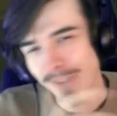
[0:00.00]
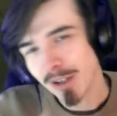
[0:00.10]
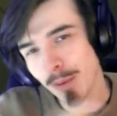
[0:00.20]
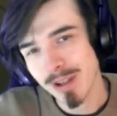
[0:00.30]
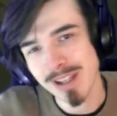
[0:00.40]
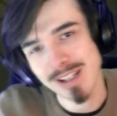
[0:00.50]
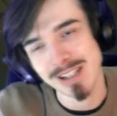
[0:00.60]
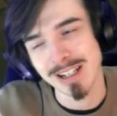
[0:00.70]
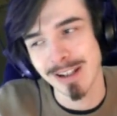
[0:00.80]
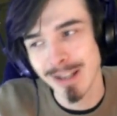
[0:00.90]
I haven't done one of
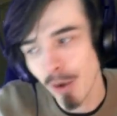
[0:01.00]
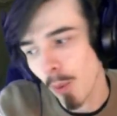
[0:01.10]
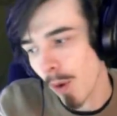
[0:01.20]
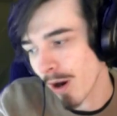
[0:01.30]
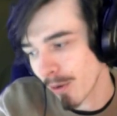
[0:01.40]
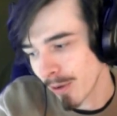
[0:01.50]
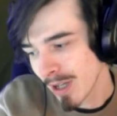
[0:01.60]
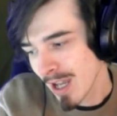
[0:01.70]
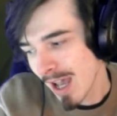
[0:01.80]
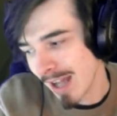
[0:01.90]
these in a little while,
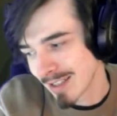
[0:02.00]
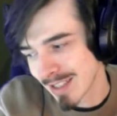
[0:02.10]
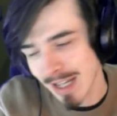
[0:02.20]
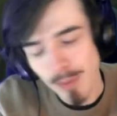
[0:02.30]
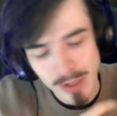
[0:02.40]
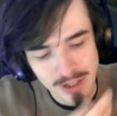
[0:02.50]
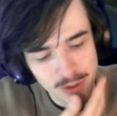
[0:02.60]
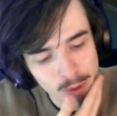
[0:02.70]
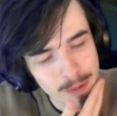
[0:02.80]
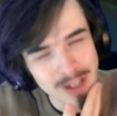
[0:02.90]
and today I wanted
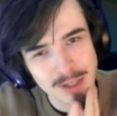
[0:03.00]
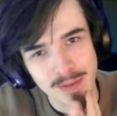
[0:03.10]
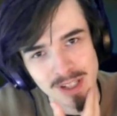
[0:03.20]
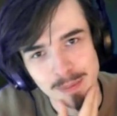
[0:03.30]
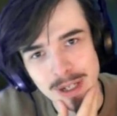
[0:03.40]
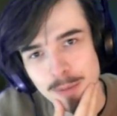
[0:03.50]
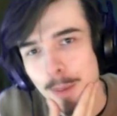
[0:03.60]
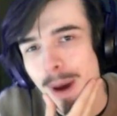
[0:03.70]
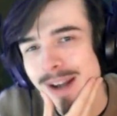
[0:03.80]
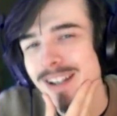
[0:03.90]
to talk about something that's been on
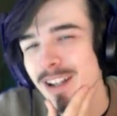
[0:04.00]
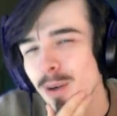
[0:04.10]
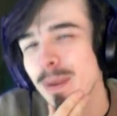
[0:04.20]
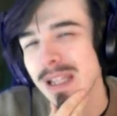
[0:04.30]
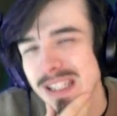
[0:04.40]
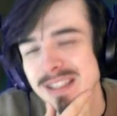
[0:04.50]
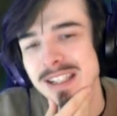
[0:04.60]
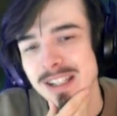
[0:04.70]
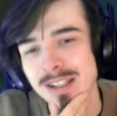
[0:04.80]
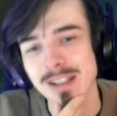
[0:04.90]
my mind a little bit this
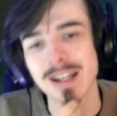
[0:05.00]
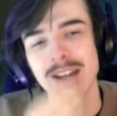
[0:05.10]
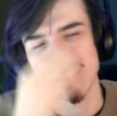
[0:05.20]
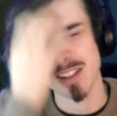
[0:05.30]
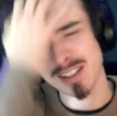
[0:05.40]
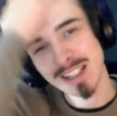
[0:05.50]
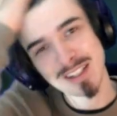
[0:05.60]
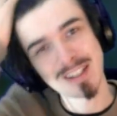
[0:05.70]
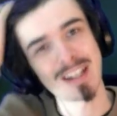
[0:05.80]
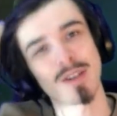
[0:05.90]
season. And now that the
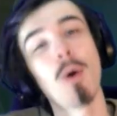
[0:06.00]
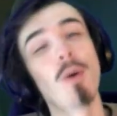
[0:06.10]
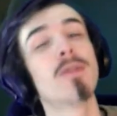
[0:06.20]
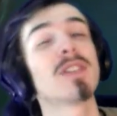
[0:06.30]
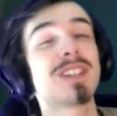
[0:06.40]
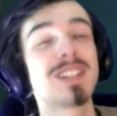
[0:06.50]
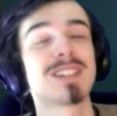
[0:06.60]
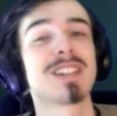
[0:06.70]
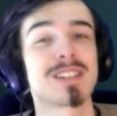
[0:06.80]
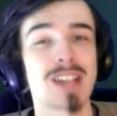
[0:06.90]
season is over,
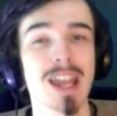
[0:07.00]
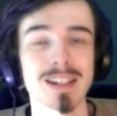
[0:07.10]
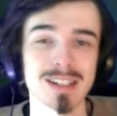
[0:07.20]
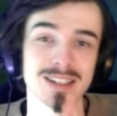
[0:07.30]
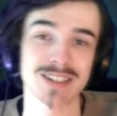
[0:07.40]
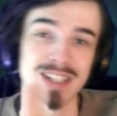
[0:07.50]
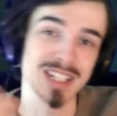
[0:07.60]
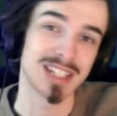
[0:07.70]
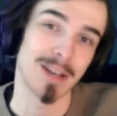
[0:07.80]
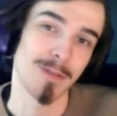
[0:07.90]
season 6 has ended and
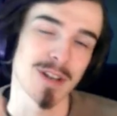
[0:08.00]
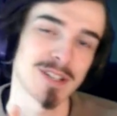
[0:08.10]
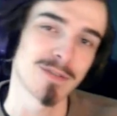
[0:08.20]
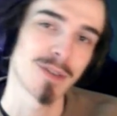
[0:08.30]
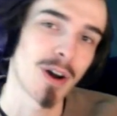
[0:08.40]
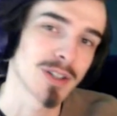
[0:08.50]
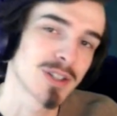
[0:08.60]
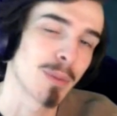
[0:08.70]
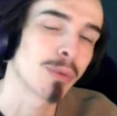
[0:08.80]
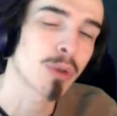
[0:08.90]
season 7 is
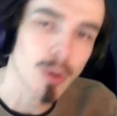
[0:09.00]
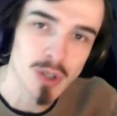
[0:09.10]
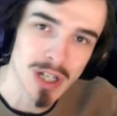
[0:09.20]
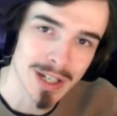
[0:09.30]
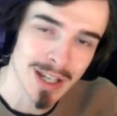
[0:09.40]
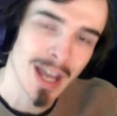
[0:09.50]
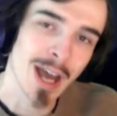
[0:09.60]
fast approaching.